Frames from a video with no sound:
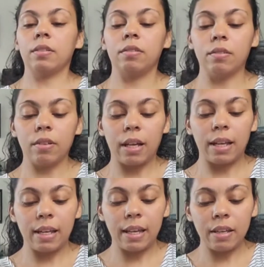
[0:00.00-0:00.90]
so I
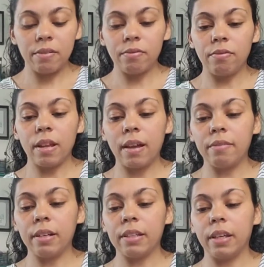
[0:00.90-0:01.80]
lay it flat
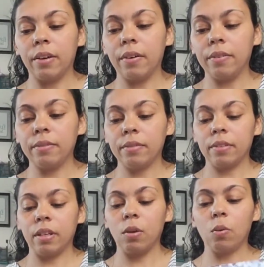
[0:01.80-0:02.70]
right there.
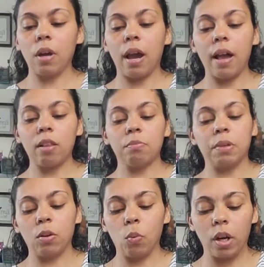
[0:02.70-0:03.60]
It will help
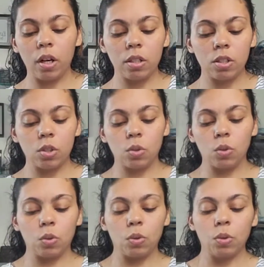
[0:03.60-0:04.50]
me where
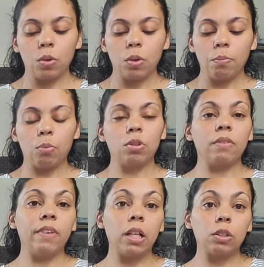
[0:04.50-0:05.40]
to put
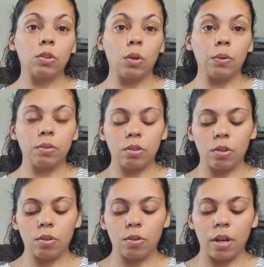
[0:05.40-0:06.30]
the Velcro
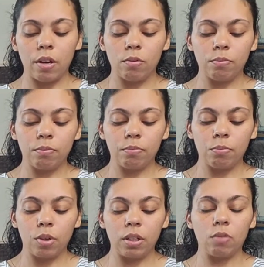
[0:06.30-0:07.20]
so I don't
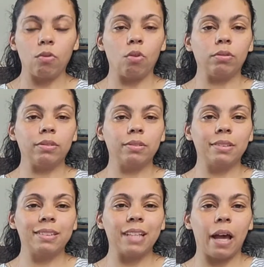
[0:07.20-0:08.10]
put in the wrong
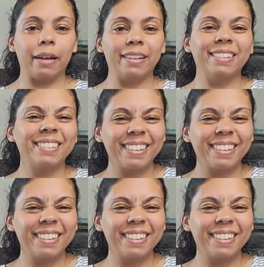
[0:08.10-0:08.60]
side.